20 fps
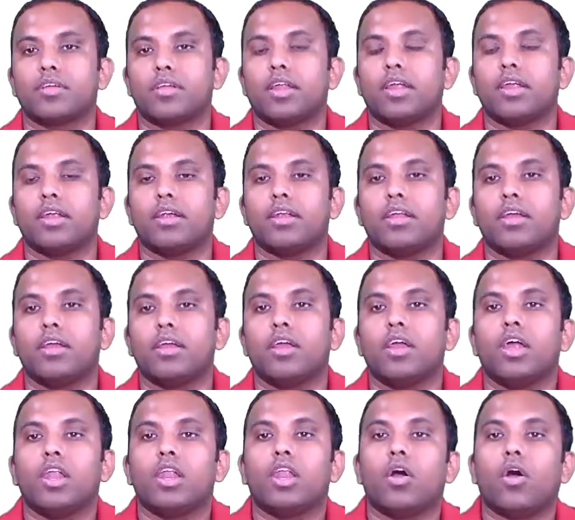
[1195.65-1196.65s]
Right.
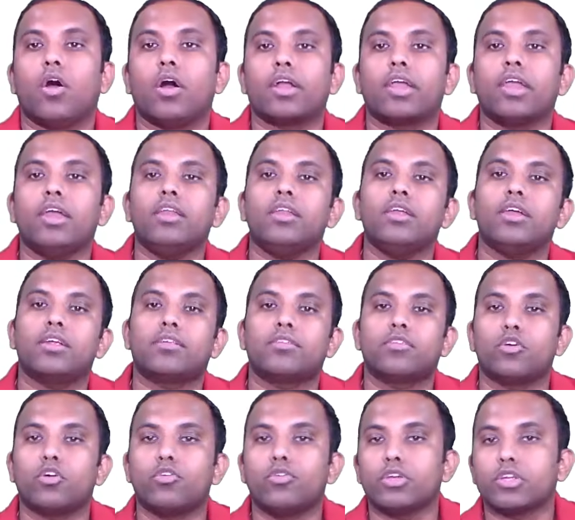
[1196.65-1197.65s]
Now again, it's
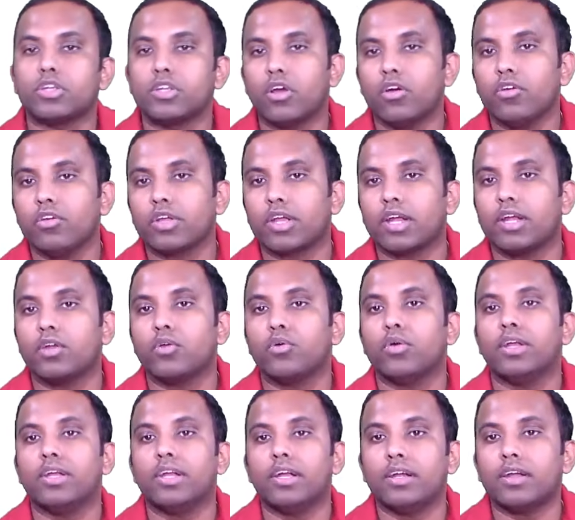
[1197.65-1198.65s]
your wish now. You can do
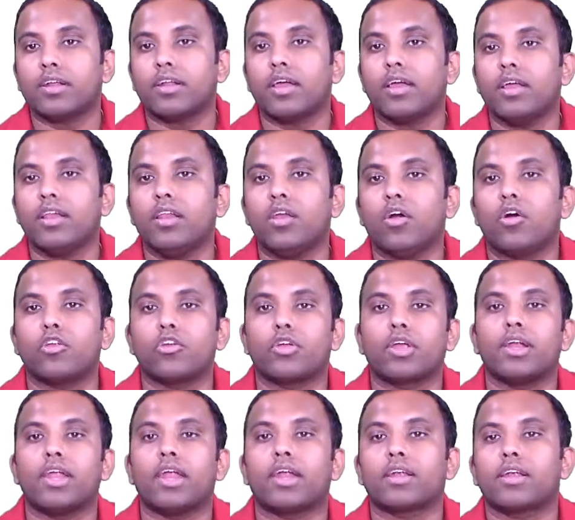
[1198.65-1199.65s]
hit and trial or you
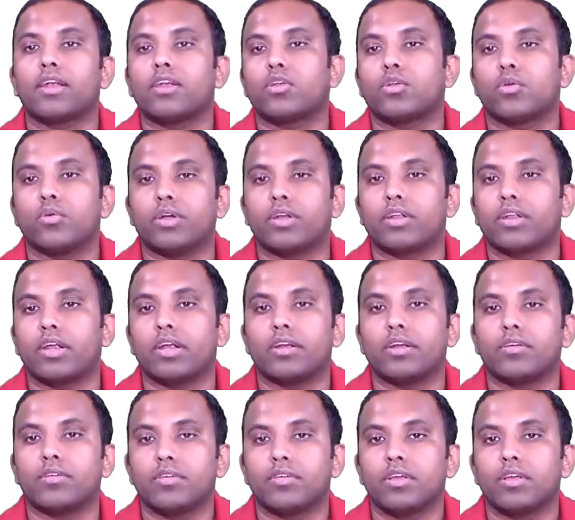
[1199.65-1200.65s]
can directly do it, right?